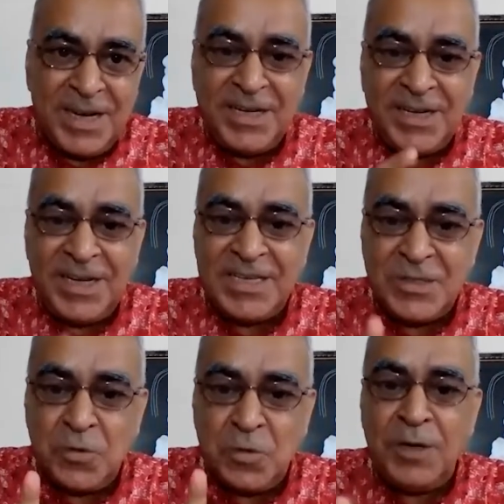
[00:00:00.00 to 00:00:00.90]
It
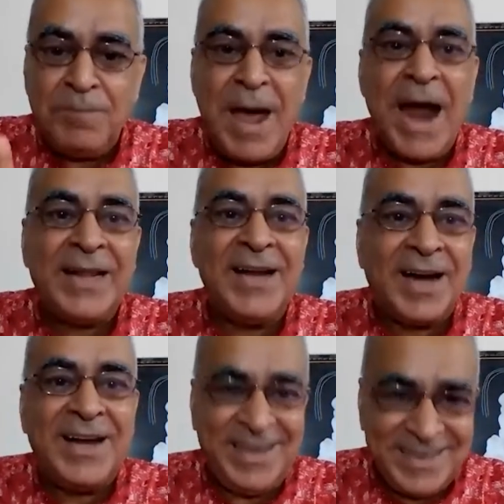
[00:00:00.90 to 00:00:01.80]
is good, bad, and
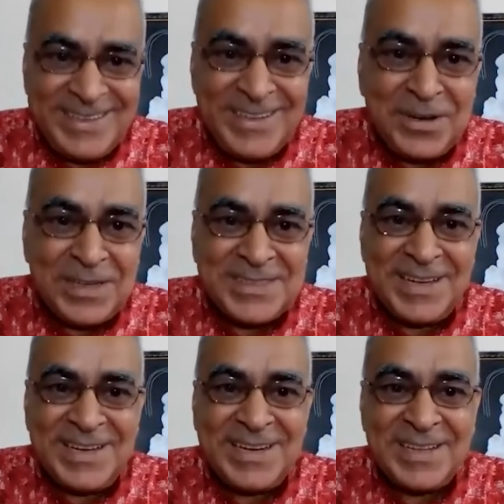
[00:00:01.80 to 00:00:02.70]
ugly. You can
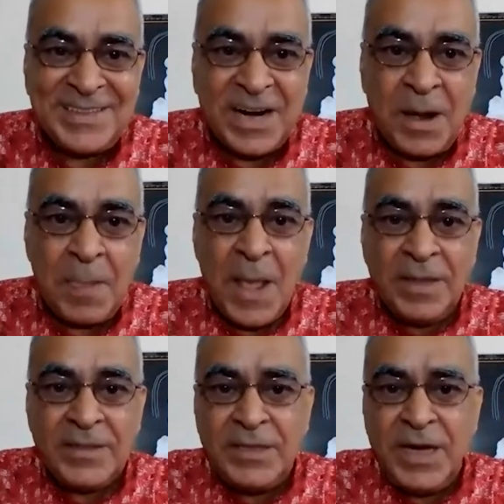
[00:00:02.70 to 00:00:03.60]
say the Tantra.
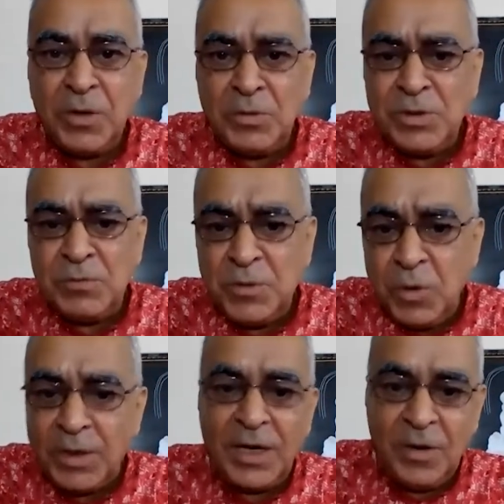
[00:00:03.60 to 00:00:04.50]
Tantra gives you
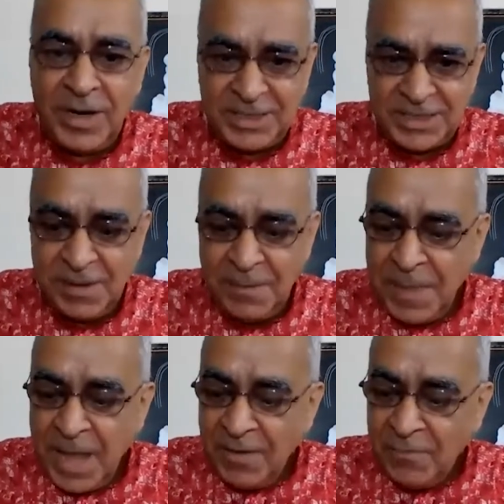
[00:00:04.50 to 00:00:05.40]
total knowledge.
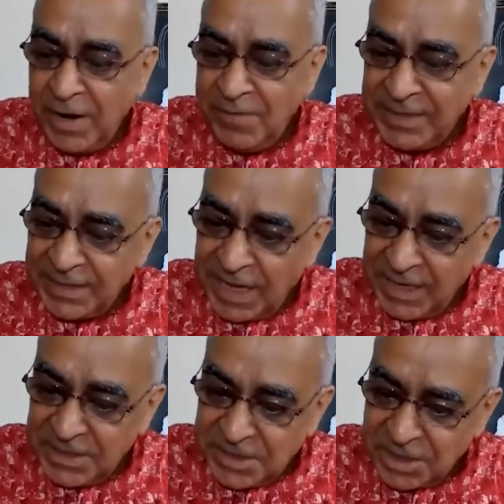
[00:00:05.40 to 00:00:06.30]
While Vedanta
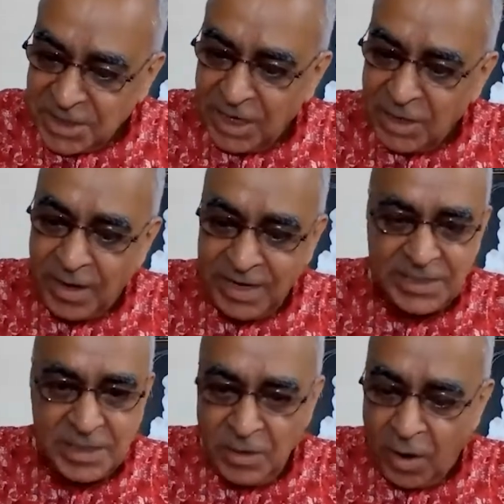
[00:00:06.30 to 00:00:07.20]
is distilled
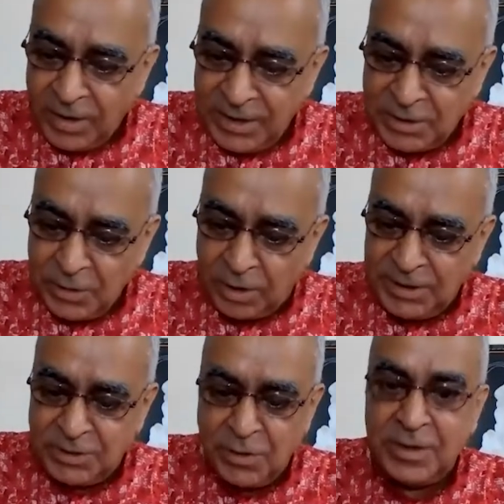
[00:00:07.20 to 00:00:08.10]
knowledge, not this, not
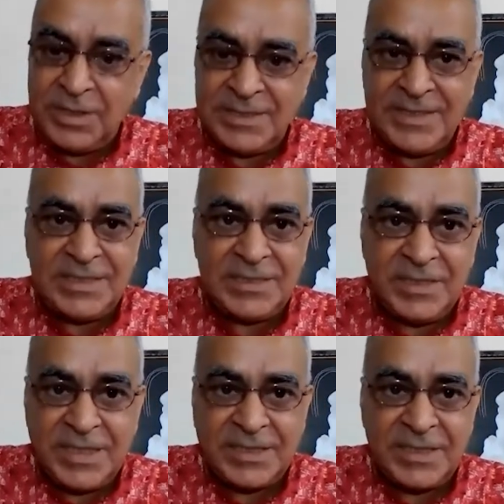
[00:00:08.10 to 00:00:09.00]
this, not this. This is
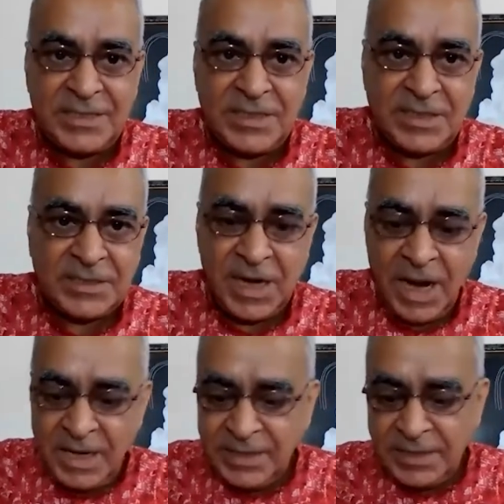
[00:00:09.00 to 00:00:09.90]
rejected, this is rejected.
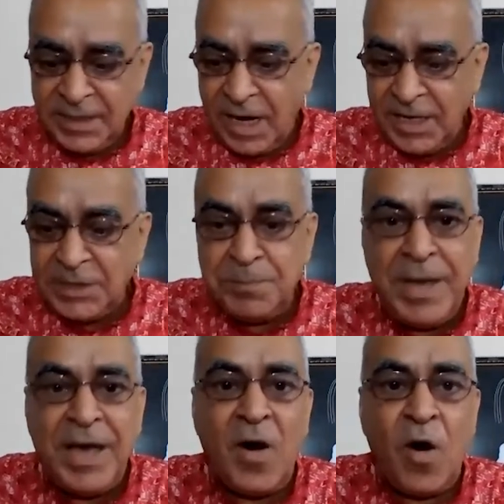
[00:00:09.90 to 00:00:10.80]
Tantra is
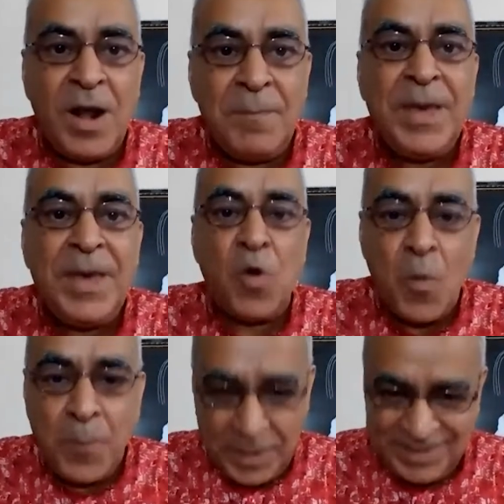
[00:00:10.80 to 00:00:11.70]
bare all, bare
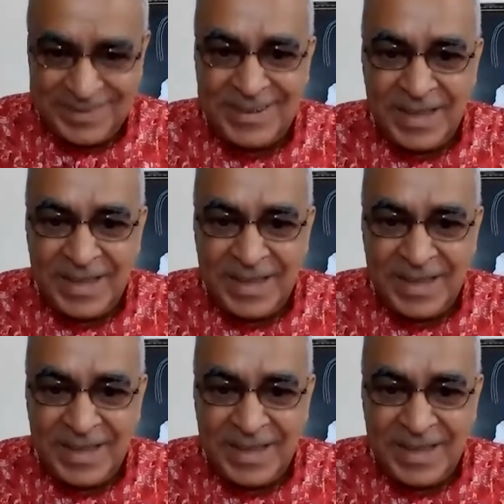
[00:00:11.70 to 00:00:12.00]
open.